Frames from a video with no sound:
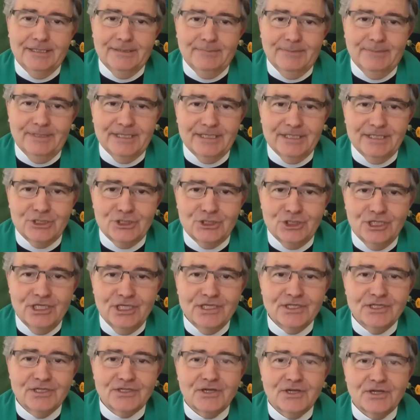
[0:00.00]
because
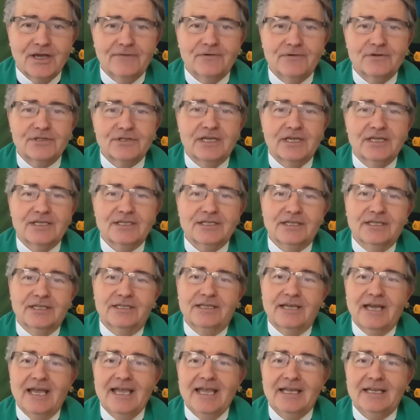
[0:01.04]
Jesus offers us a
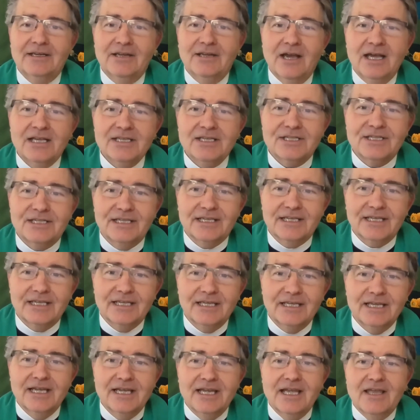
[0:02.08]
diagnostic
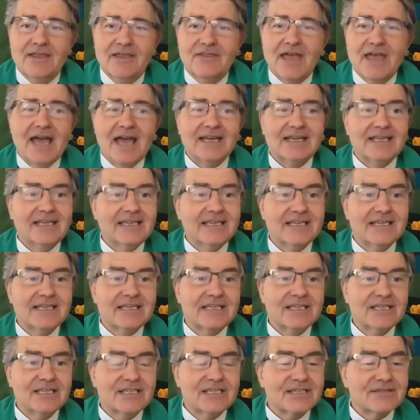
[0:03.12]
that
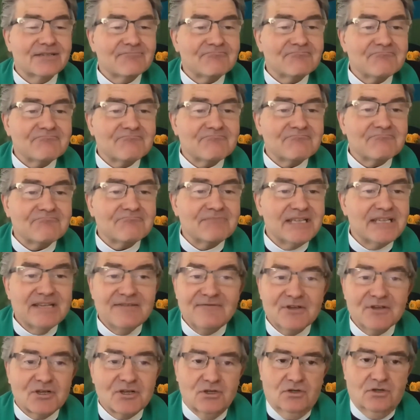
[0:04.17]
is
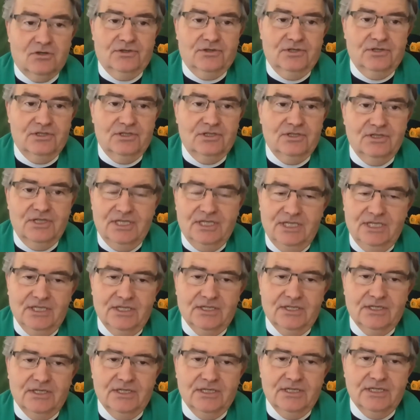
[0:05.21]
difficult to
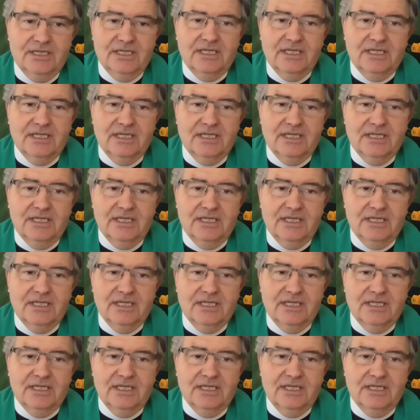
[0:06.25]
hear,